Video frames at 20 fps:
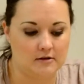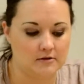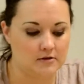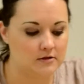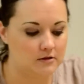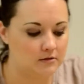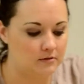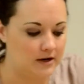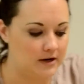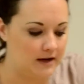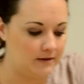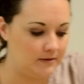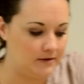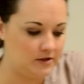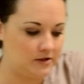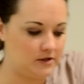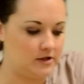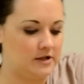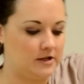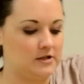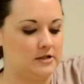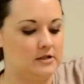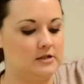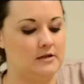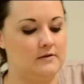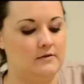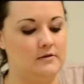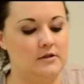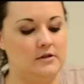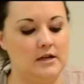So what I would suggest is
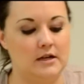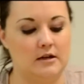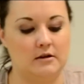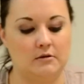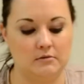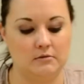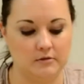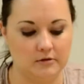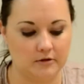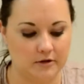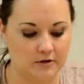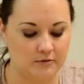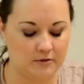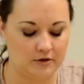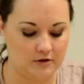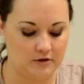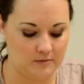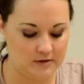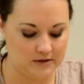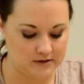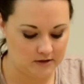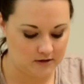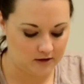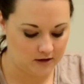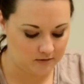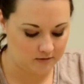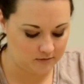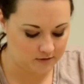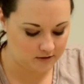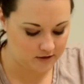if you take a ruler with your piece of
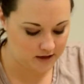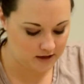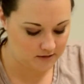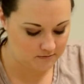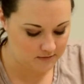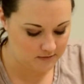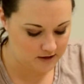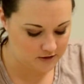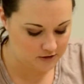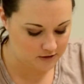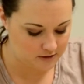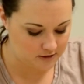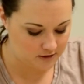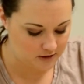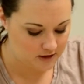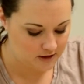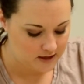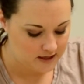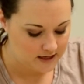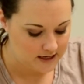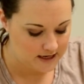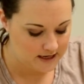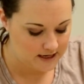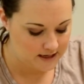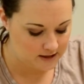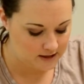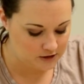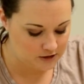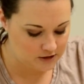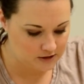cardboard and measure 8
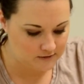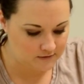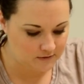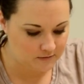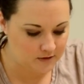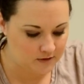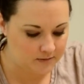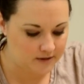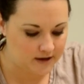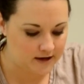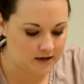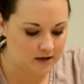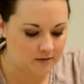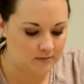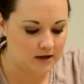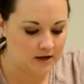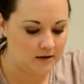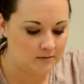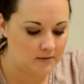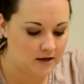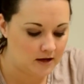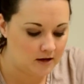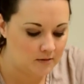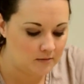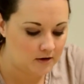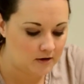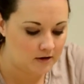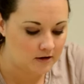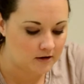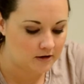inches from the bottom and make a
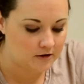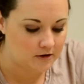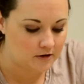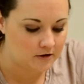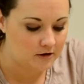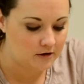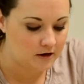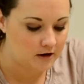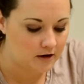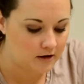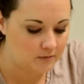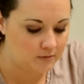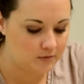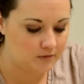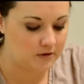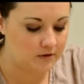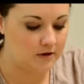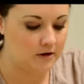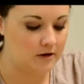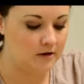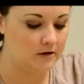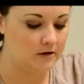mark on your cardboard